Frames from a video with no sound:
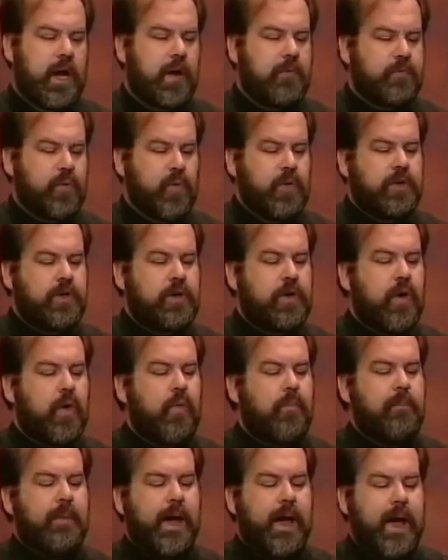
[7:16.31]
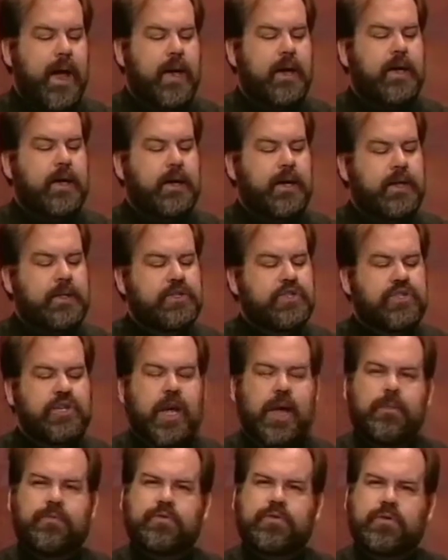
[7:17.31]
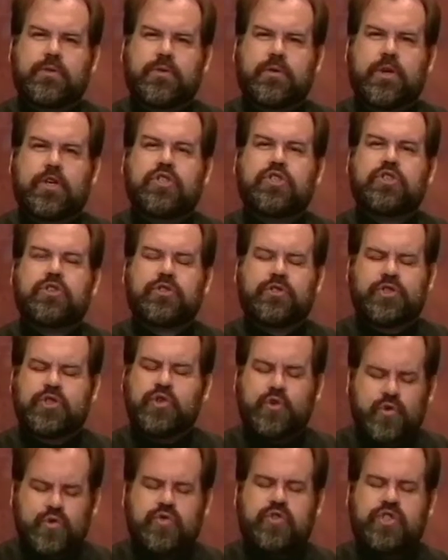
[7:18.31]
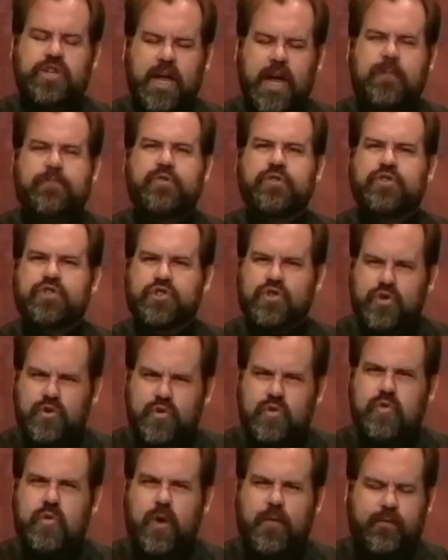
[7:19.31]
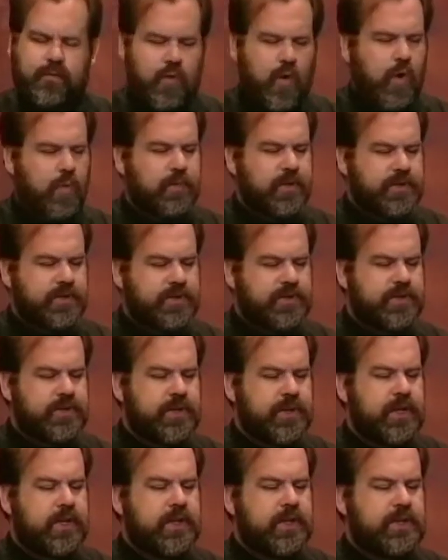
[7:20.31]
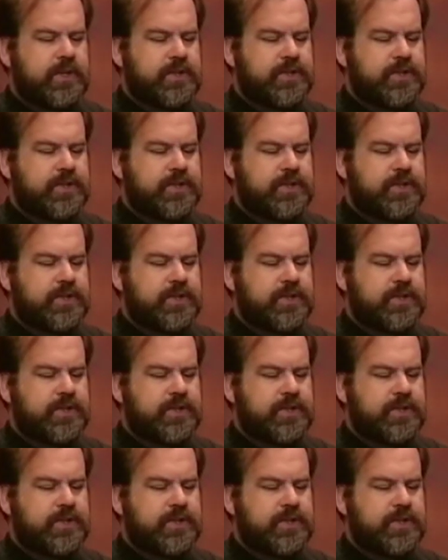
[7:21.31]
I'm going to go back in chapter 2, chapter 2 of Romans,